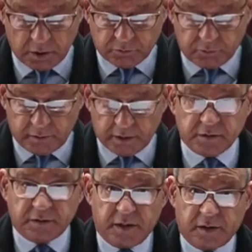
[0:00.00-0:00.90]
Through the
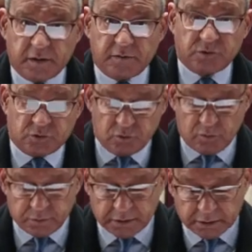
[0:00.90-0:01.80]
internet and the
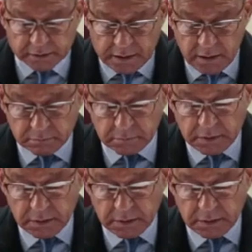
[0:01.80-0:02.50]
Zoom era,